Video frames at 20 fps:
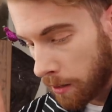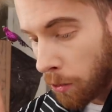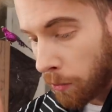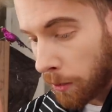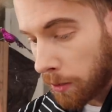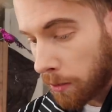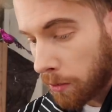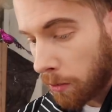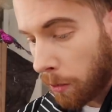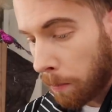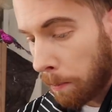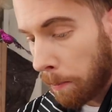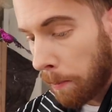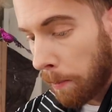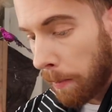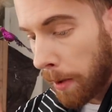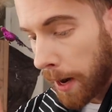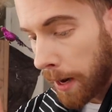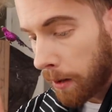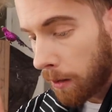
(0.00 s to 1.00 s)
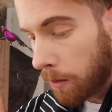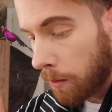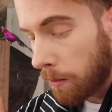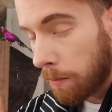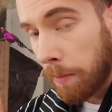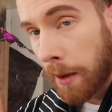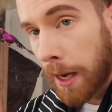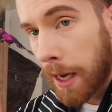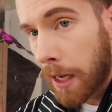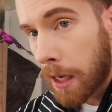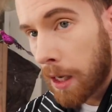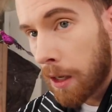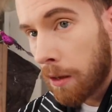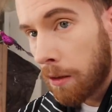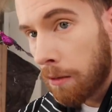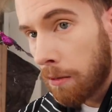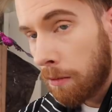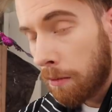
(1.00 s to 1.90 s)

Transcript: Crystal Malbec?